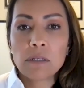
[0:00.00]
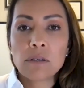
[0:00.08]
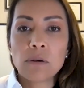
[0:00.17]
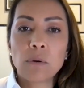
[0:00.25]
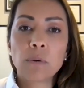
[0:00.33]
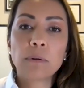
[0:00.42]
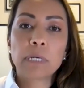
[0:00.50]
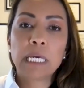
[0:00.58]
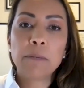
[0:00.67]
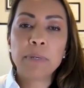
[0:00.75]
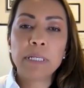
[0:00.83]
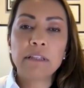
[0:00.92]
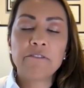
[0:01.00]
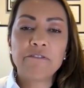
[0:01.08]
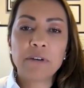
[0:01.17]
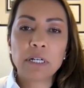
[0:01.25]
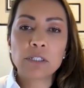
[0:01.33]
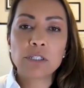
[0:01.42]
So keeping the
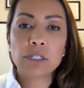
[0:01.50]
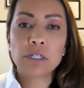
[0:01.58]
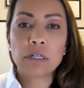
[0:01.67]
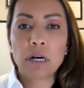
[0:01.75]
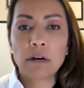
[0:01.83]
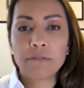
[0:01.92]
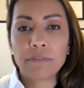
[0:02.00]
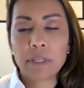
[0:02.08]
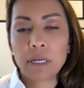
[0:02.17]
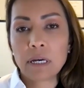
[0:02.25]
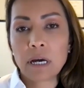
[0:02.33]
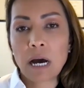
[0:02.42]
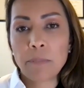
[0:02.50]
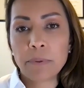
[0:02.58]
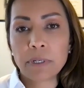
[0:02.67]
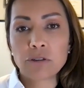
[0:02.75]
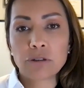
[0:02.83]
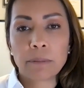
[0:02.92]
function of the upper
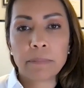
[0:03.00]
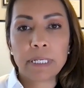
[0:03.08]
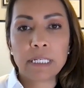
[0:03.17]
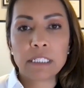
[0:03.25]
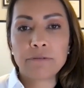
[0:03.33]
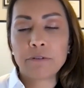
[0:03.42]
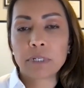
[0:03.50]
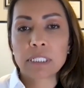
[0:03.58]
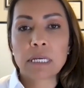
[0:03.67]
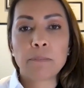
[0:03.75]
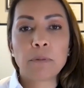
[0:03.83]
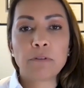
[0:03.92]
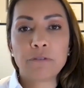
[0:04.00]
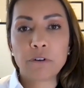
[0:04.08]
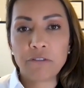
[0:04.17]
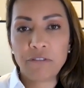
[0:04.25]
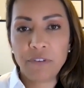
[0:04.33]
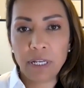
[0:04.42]
extremities, for example, for
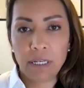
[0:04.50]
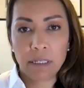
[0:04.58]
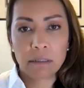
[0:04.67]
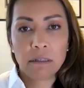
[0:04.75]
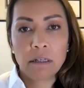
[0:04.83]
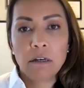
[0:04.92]
feeding,